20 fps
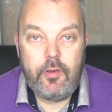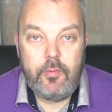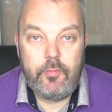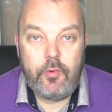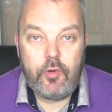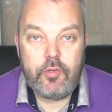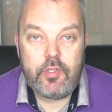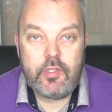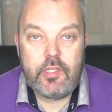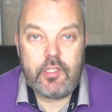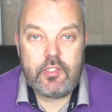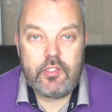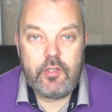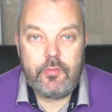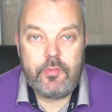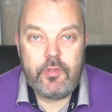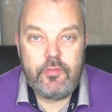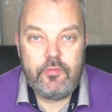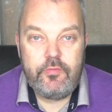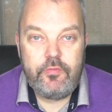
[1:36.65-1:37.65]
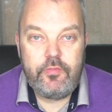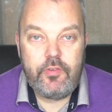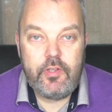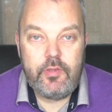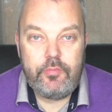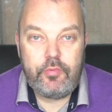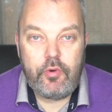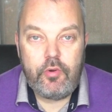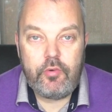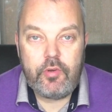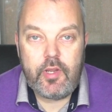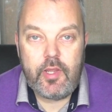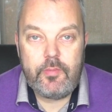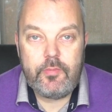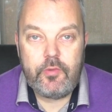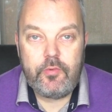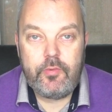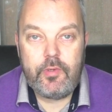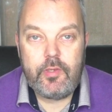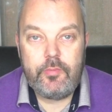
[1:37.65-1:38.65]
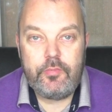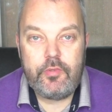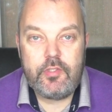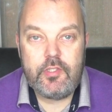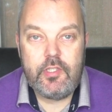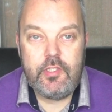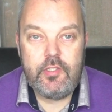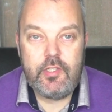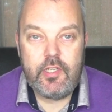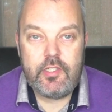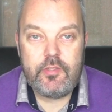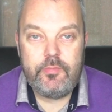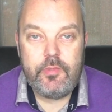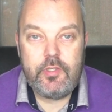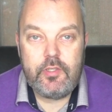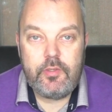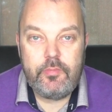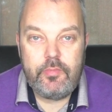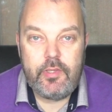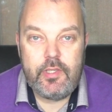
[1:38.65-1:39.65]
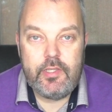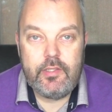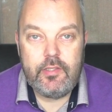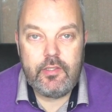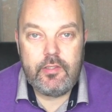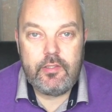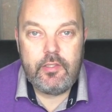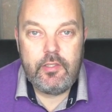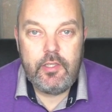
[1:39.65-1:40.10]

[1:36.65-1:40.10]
a, motor that's not been fully programmed or where the procedure hasn't been completed.